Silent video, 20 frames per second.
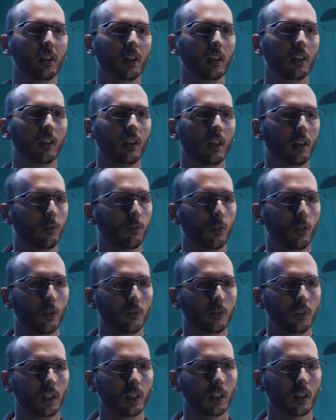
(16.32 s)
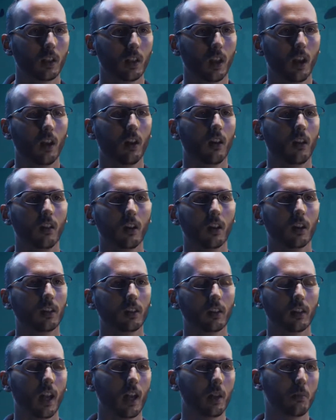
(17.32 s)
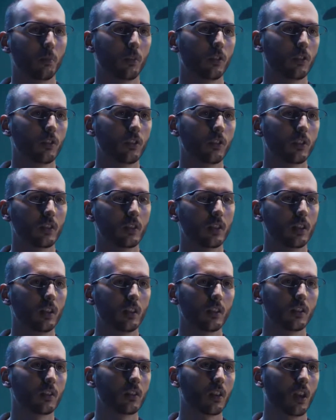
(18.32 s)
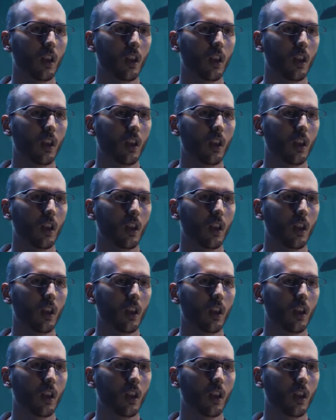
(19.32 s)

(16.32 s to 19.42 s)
been involved in uh, Little Nightmares since